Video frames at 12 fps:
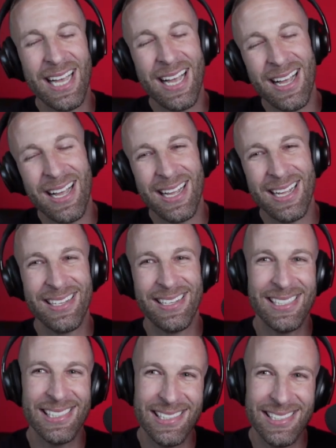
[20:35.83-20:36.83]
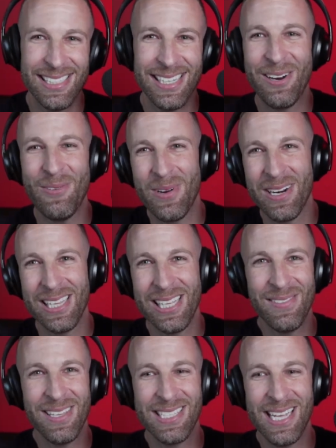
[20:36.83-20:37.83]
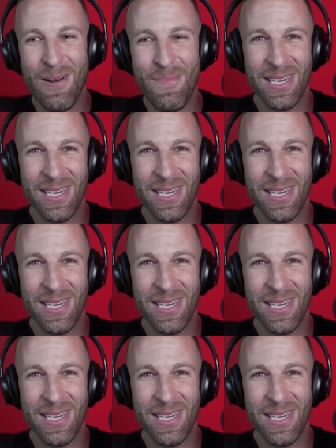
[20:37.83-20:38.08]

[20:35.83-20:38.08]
ah, I don't want to leave this out,